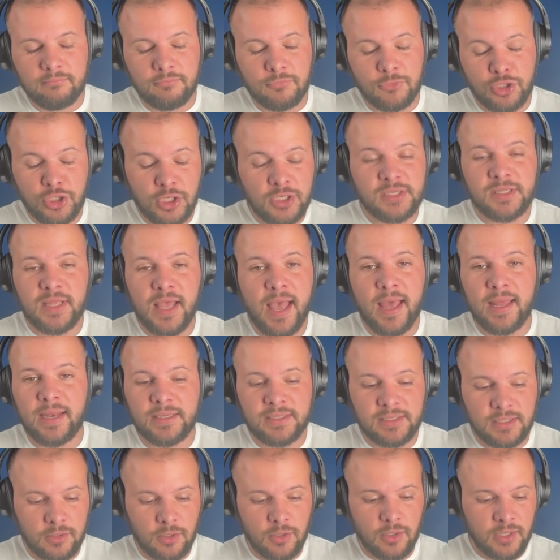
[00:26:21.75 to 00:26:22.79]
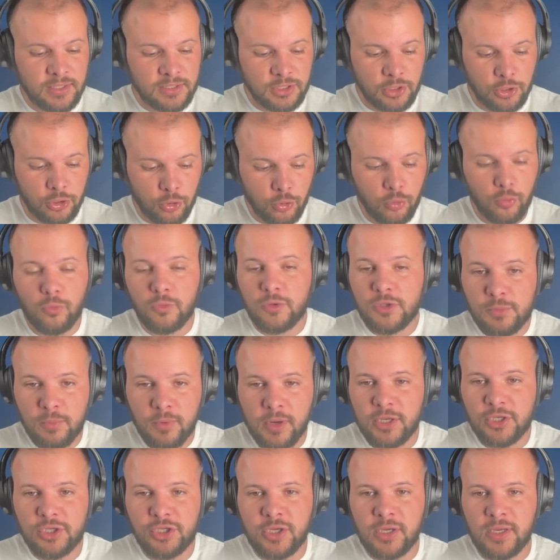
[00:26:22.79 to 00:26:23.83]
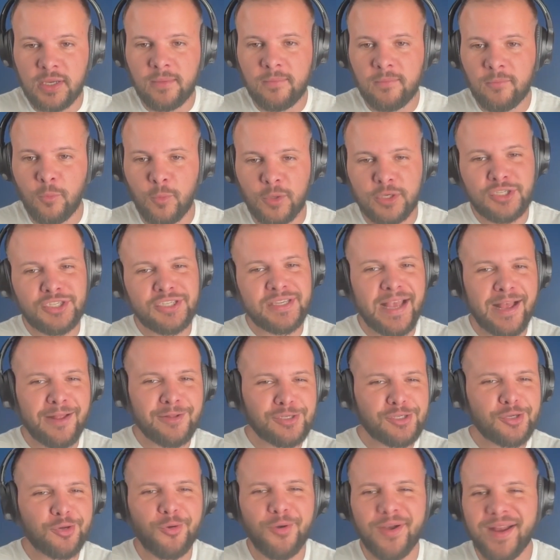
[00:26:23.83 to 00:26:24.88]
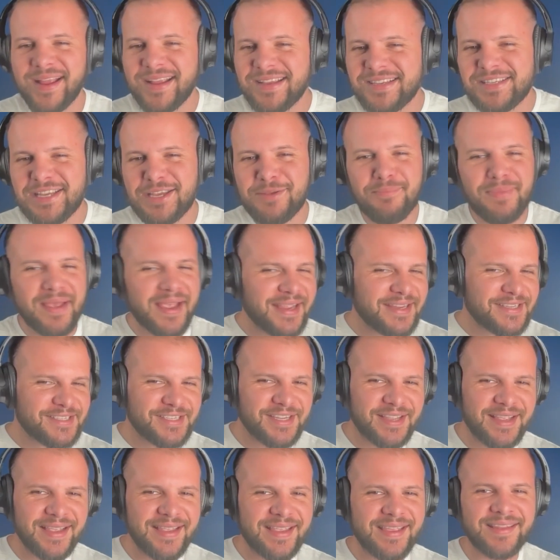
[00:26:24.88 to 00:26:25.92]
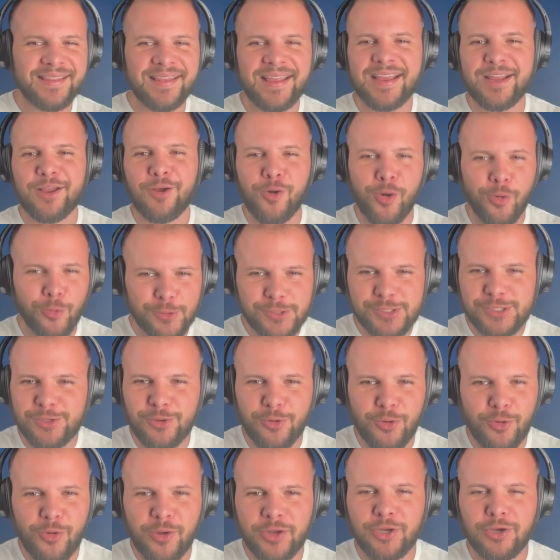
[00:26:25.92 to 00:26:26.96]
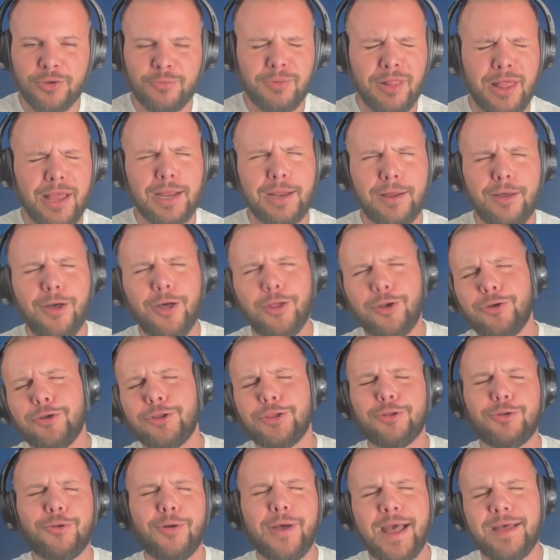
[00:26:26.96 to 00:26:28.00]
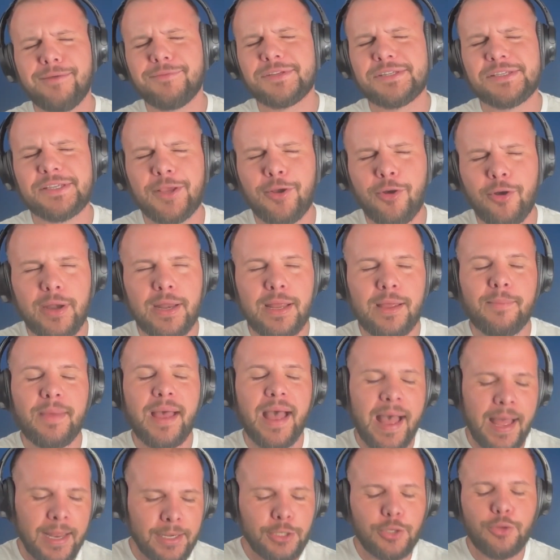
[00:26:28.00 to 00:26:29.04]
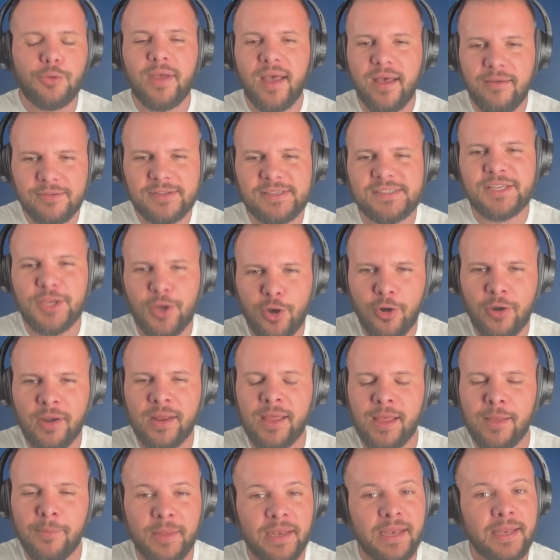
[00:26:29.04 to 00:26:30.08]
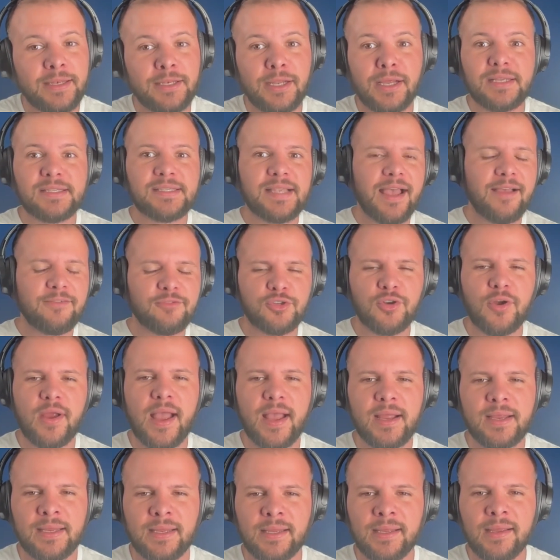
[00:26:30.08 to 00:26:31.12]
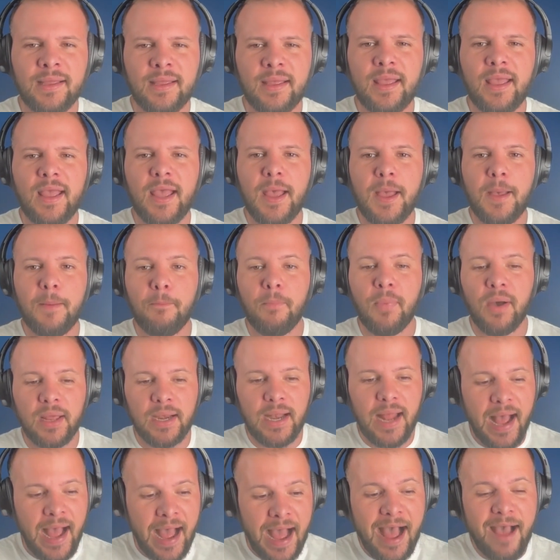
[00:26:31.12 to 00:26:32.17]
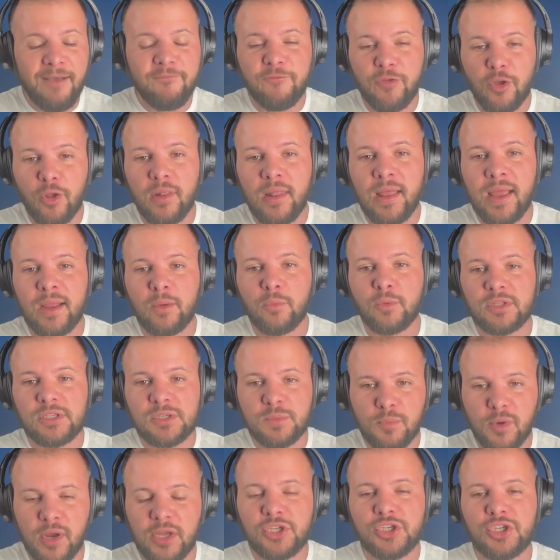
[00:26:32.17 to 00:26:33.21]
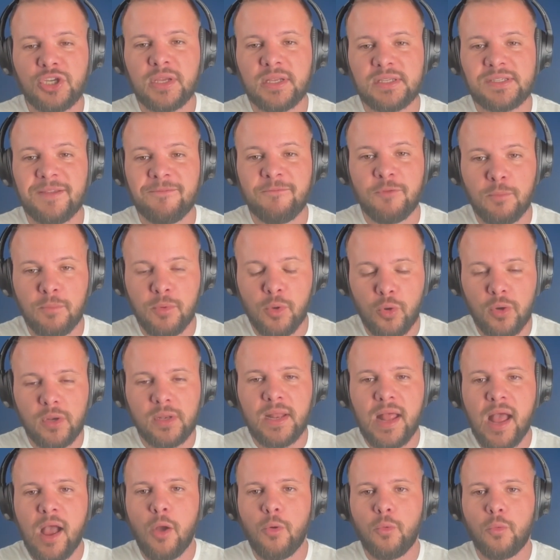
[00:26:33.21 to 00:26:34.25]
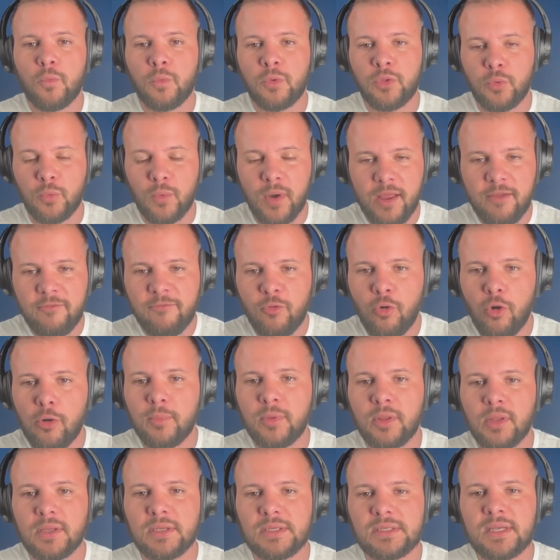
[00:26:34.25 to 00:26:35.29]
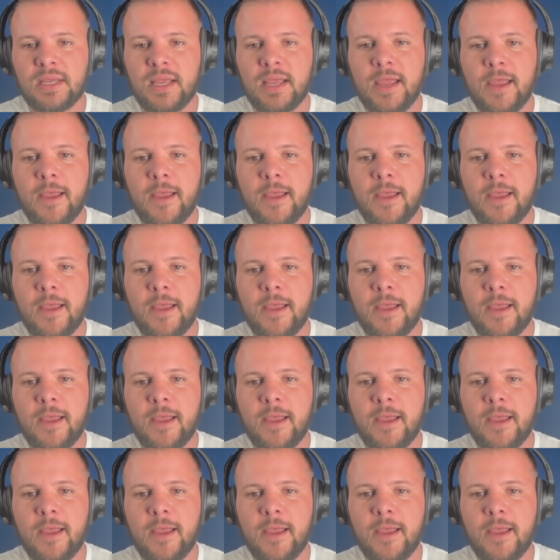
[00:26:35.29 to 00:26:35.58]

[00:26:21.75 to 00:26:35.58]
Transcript: just that. It's a it's a Google spreadsheet, which sounds crazy basic and like old school. And you're like, Hunter, you don't have a CRM. I do have a CRM and it does have tracking. But I feel like with spreadsheets, if you build it out with the right formulas,